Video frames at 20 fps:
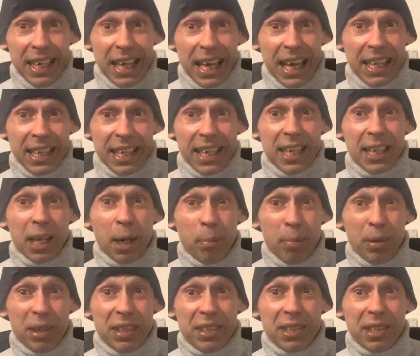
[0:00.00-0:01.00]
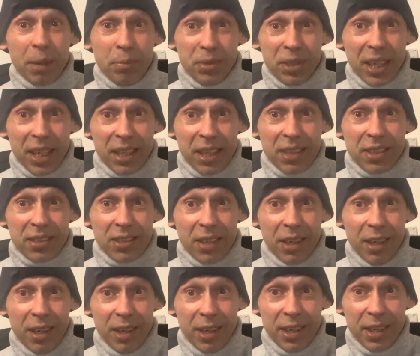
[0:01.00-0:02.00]
and get a couple of subjects
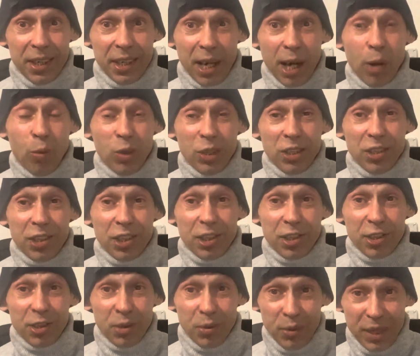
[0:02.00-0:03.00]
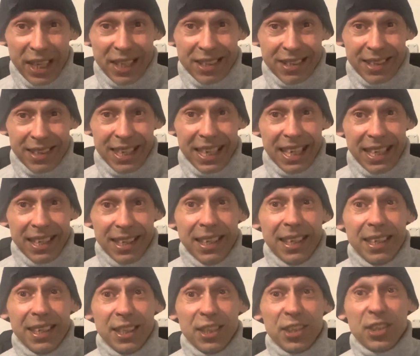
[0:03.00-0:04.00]
that I wanted to do yesterday
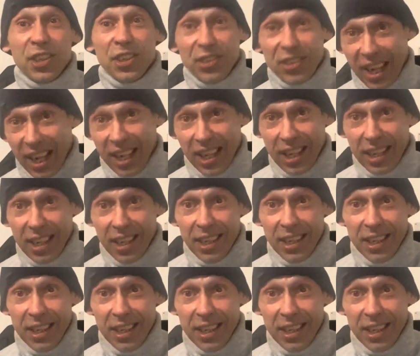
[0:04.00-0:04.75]
today.